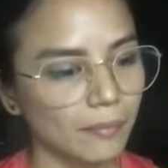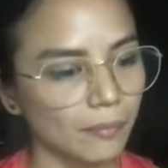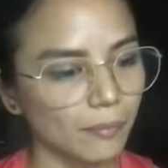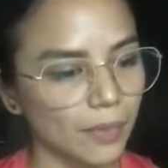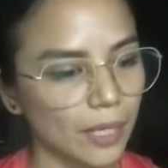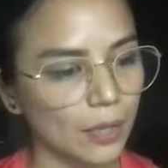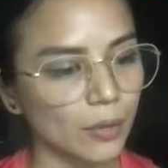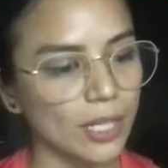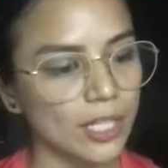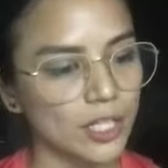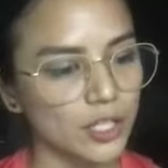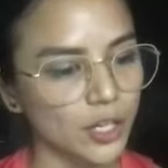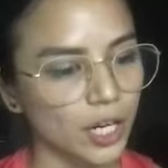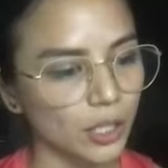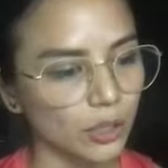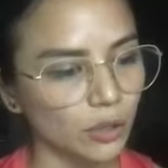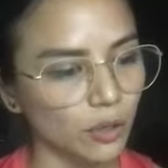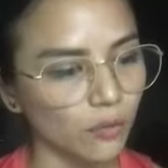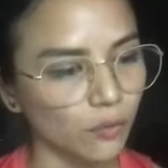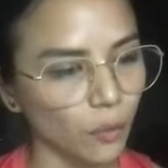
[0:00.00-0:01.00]
yeah, let's
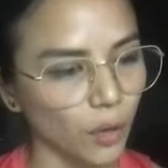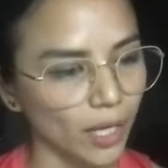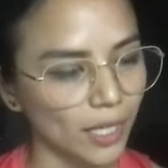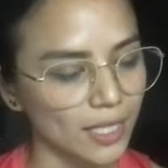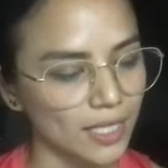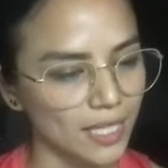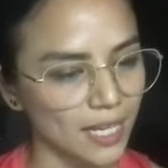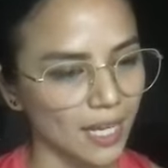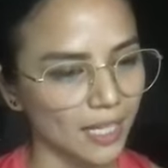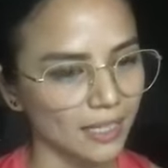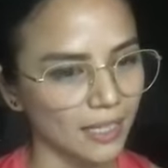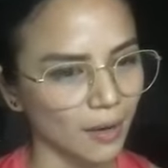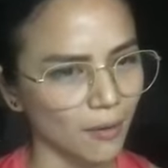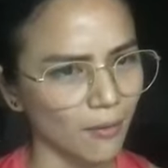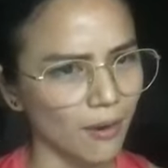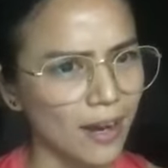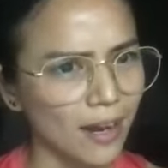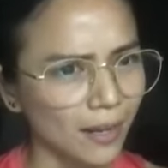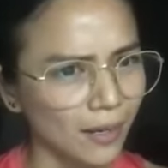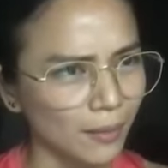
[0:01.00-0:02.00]
try to avoid saying na
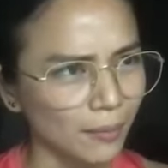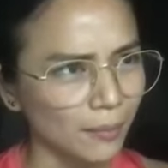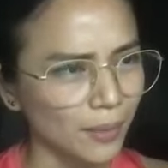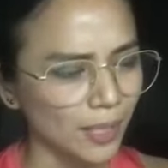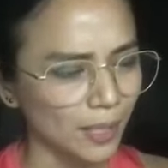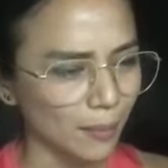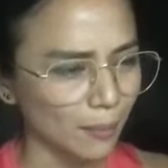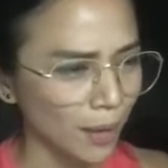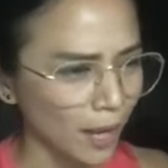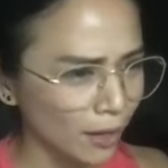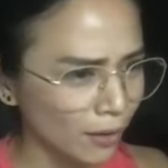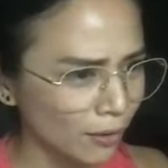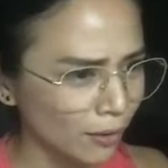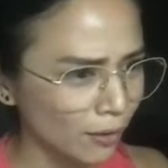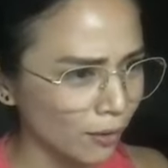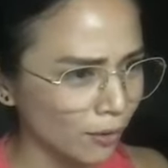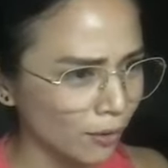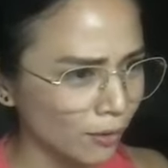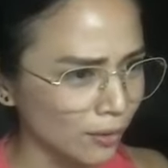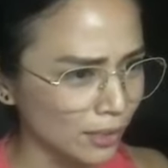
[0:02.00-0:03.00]
walang
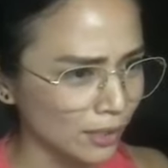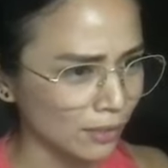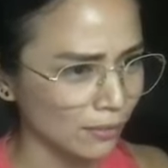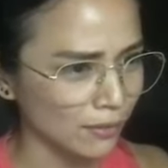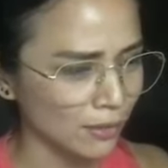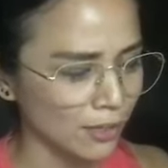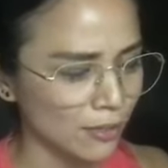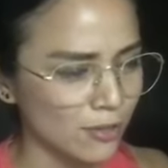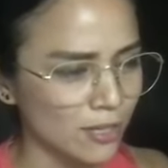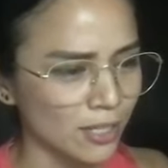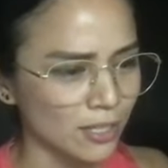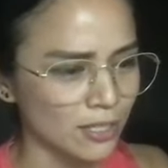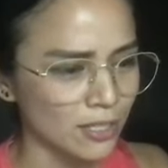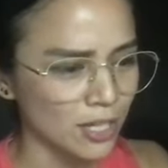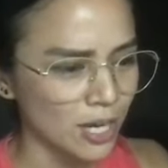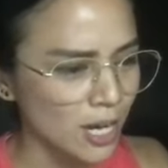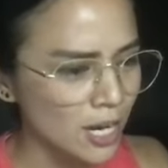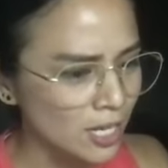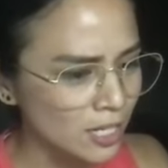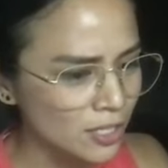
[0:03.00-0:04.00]
pinagbago, hindi, you didn't
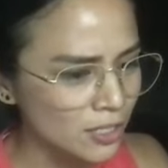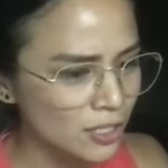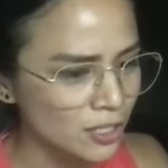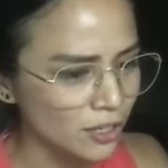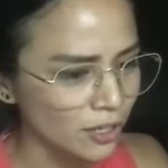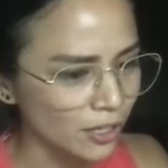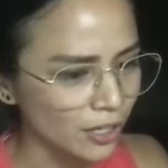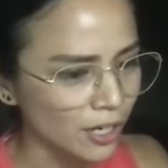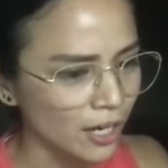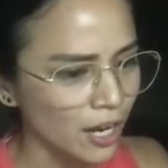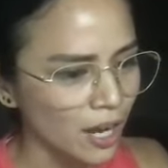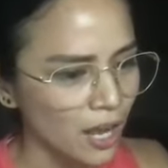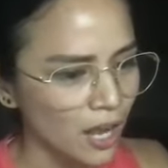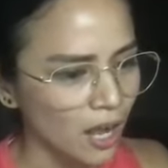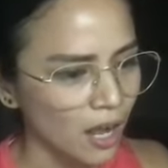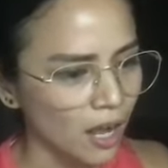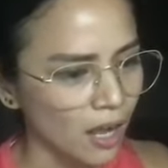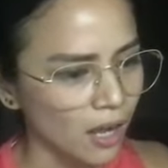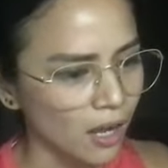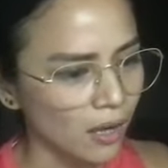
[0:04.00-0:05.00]
change, or
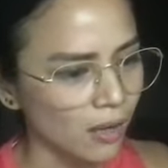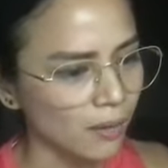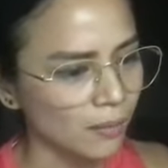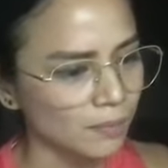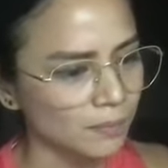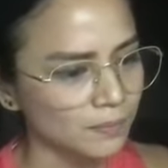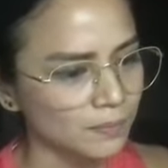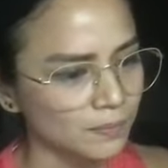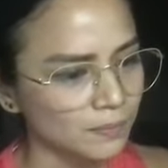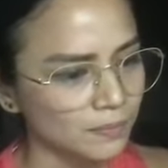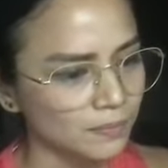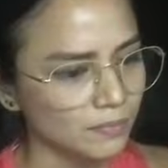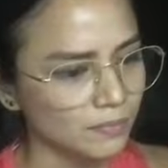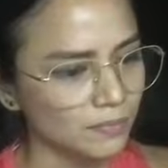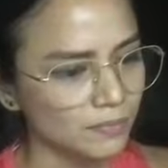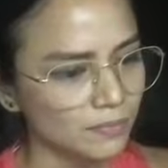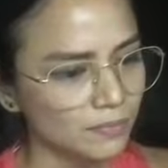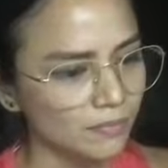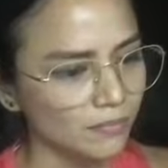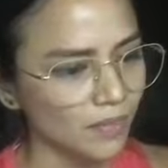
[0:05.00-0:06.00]
um
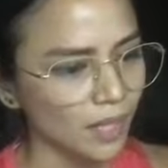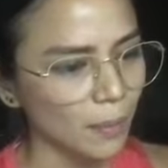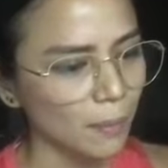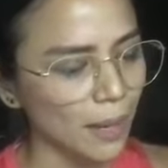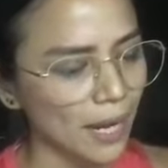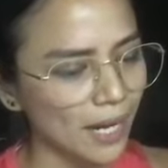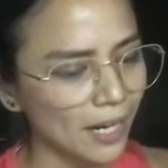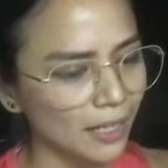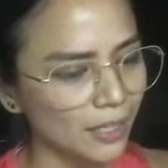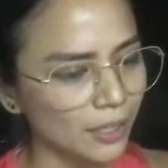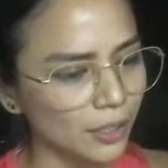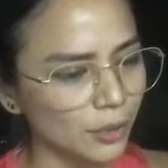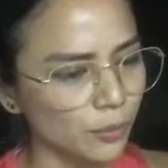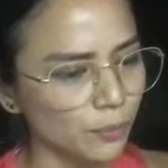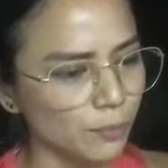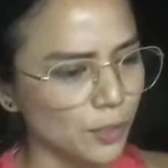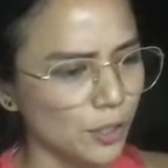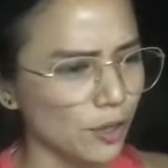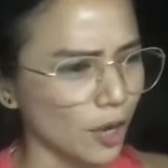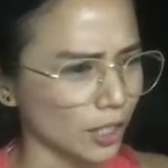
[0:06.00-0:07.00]
parang
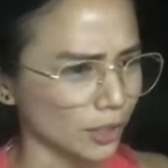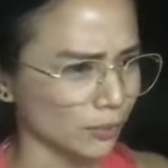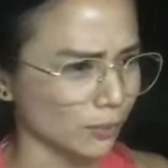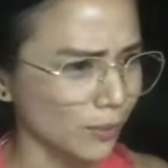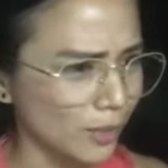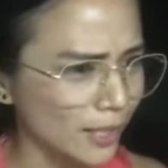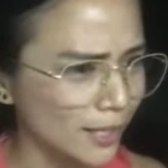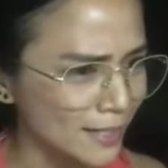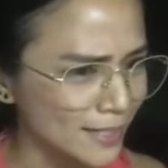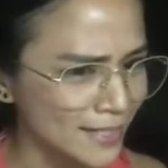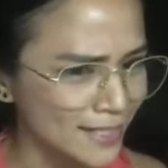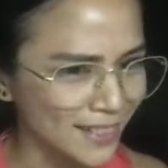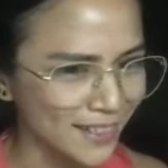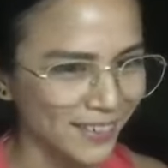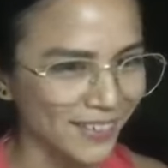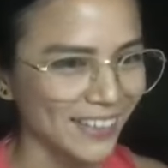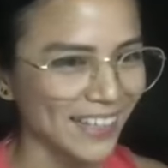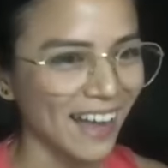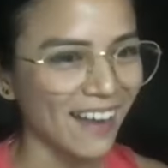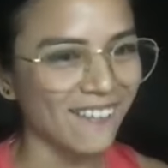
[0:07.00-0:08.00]
you got worse
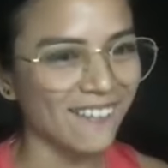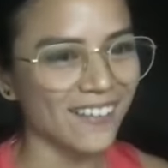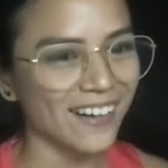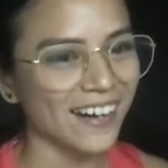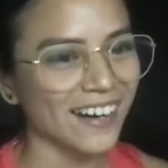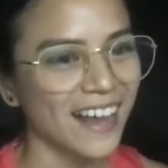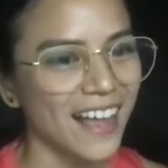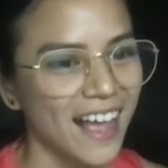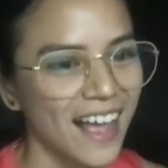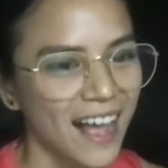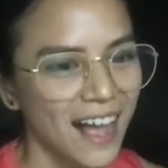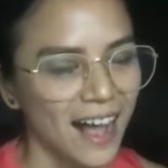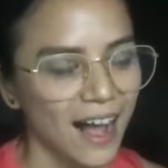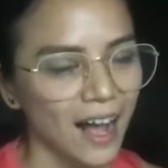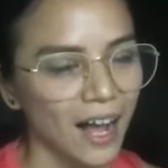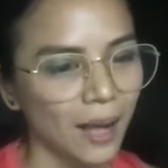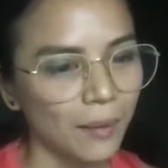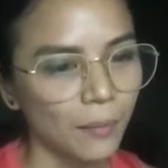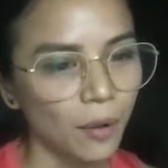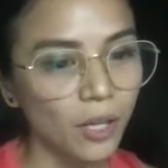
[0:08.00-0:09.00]
or whatever.
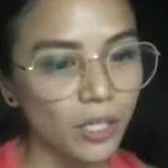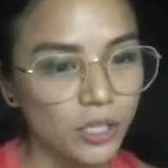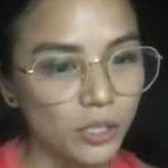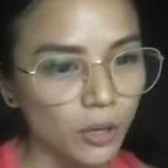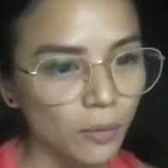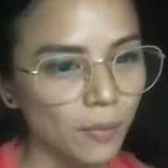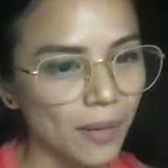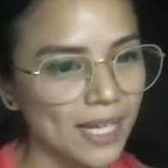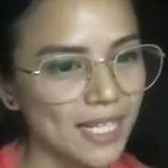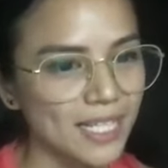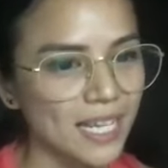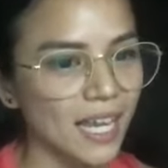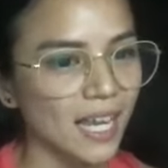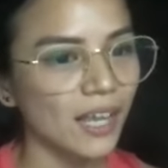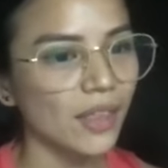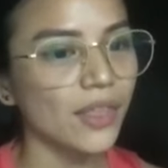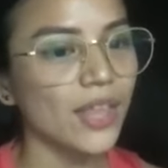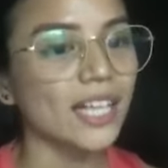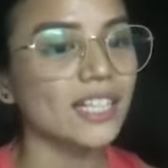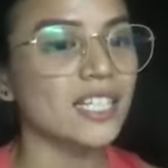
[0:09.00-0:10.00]
Also, by
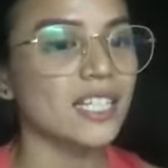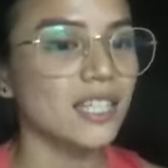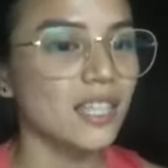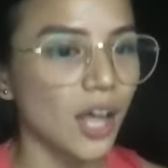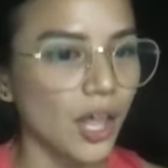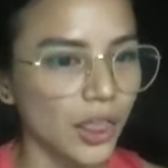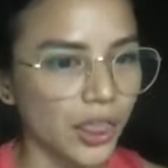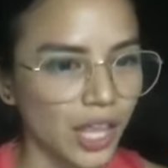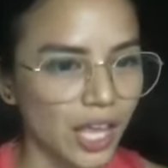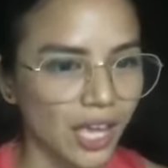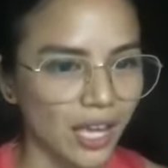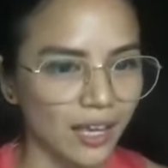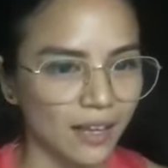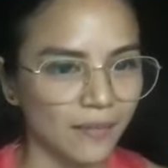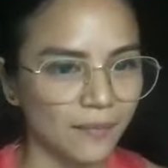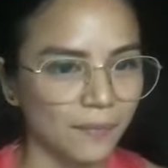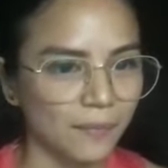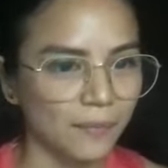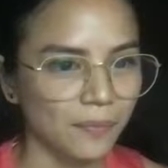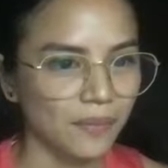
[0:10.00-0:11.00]
saying that's nothing,
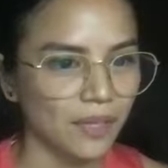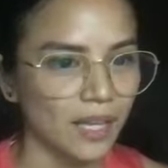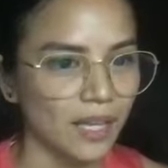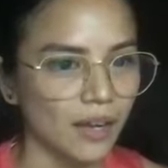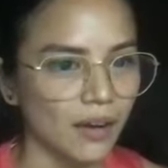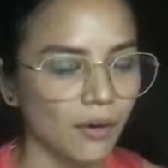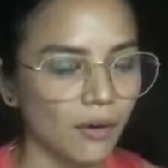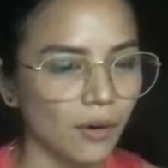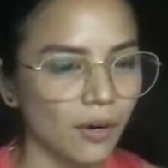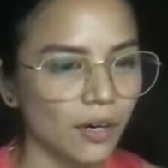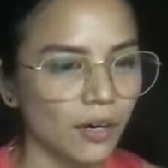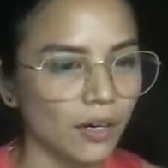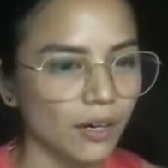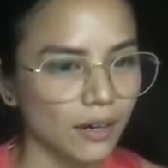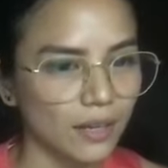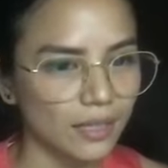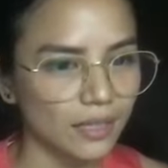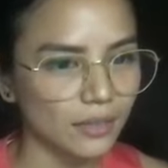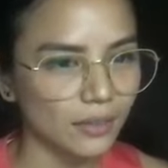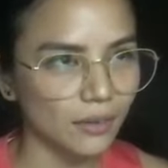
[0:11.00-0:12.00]
or
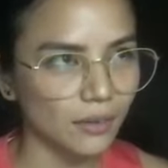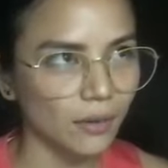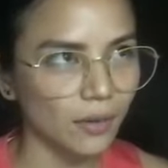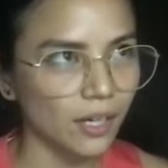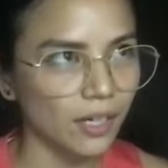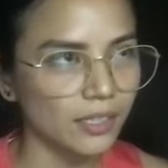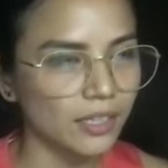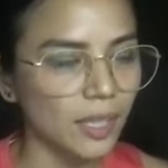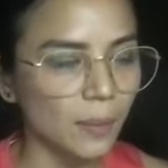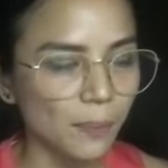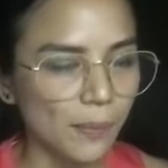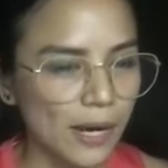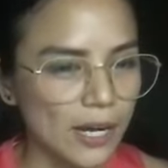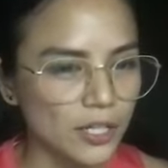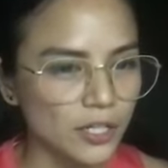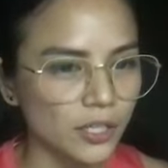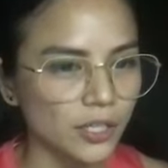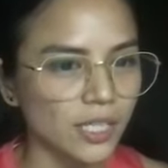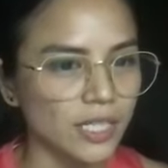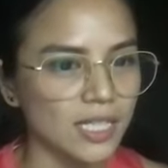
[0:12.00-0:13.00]

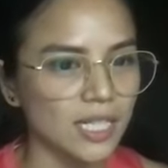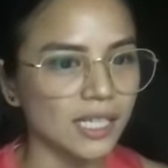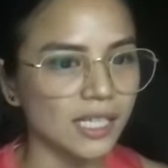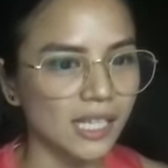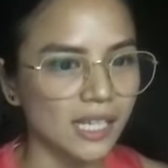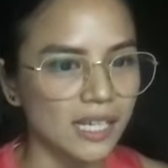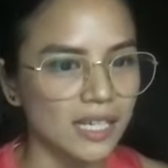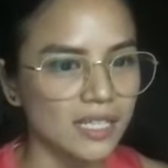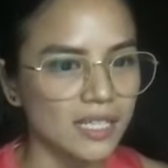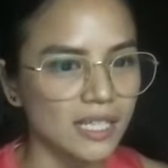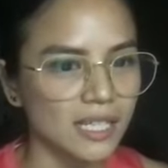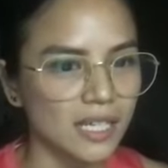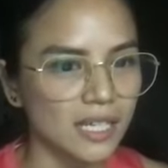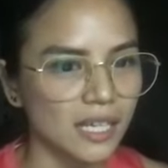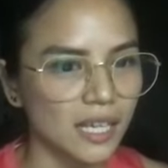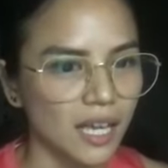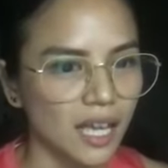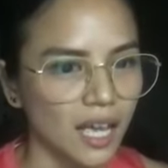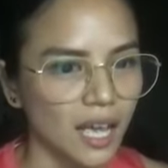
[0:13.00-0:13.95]
depression is an easy